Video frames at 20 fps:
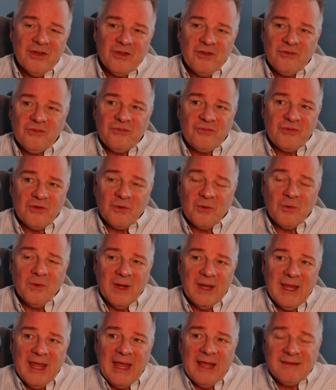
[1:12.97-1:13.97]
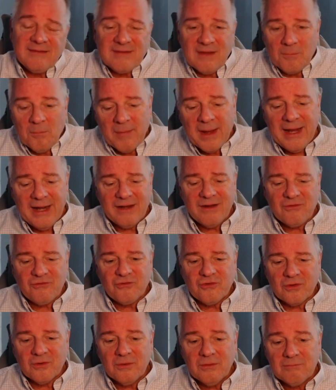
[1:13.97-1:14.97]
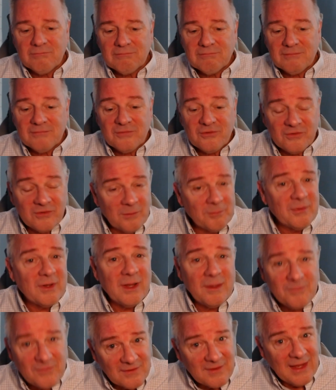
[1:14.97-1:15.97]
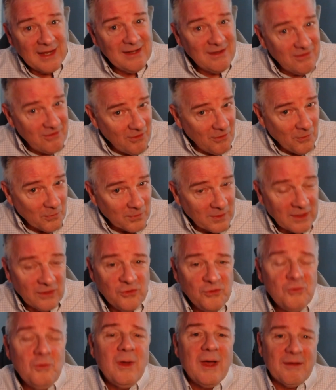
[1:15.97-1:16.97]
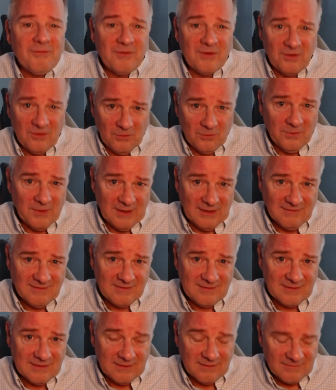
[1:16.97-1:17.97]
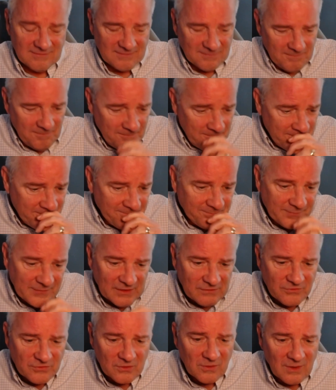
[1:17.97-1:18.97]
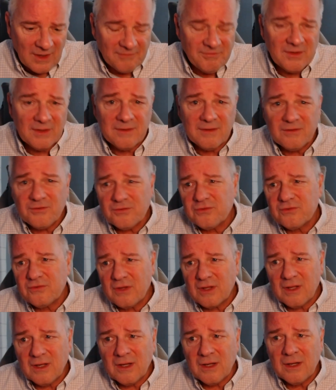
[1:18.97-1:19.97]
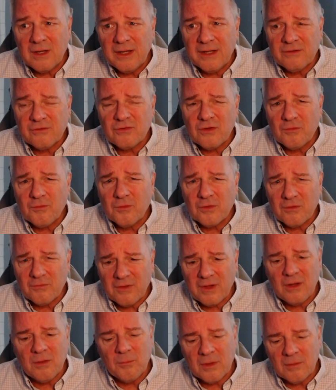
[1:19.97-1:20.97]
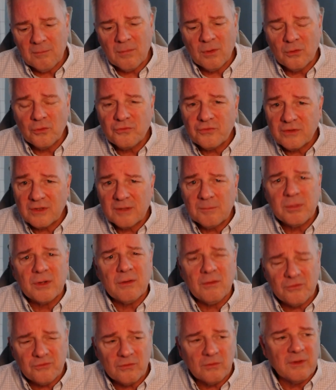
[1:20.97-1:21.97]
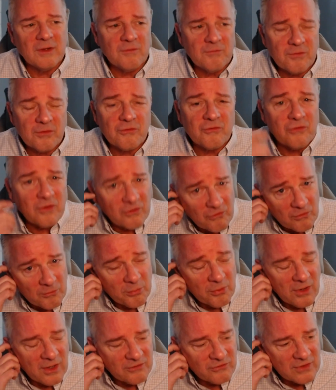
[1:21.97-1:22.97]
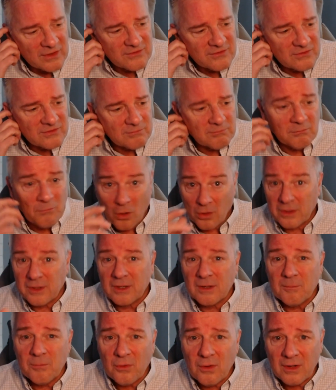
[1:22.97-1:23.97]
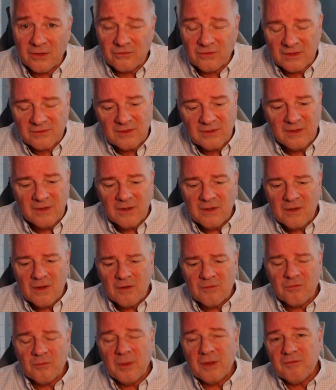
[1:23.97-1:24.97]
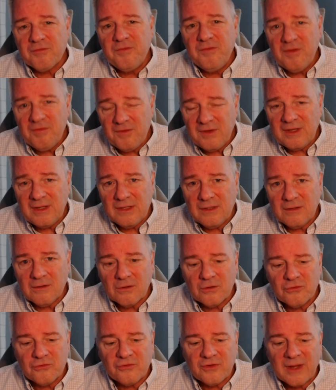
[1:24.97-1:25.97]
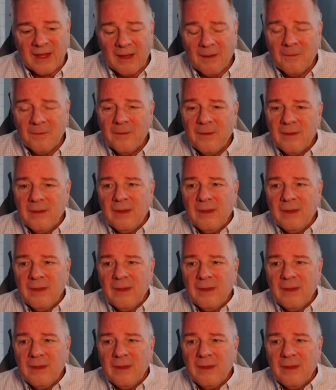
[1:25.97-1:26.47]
So as a manager, sometimes they don't, and you have to do these things. So I've done this in software development mostly, but also infrastructure projects, marketing projects for about 15 years now.